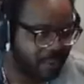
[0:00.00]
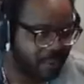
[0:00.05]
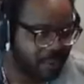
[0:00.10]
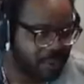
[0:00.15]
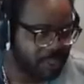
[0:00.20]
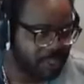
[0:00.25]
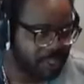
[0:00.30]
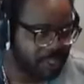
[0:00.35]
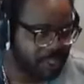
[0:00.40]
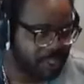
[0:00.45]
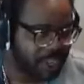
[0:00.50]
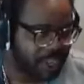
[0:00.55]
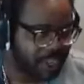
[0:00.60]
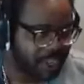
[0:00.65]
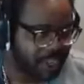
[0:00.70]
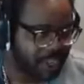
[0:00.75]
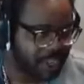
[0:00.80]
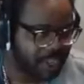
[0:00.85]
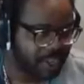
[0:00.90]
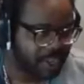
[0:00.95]
versus
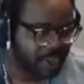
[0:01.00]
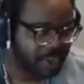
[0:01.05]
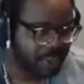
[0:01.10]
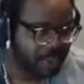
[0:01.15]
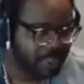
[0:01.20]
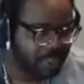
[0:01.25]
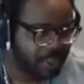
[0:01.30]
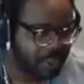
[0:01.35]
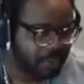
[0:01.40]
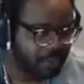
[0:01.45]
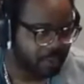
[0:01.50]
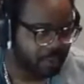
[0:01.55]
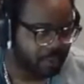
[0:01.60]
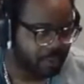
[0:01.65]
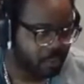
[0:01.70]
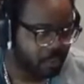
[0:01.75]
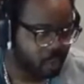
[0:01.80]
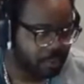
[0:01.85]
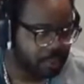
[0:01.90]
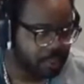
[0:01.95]
like doing the level
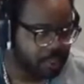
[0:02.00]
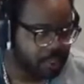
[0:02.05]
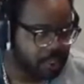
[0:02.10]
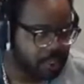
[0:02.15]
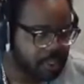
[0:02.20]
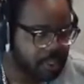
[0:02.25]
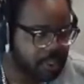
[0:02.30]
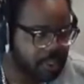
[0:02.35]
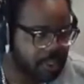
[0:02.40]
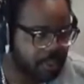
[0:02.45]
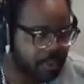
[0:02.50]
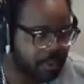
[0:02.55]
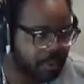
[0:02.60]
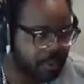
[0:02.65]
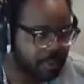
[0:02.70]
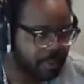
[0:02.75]
worthless, so.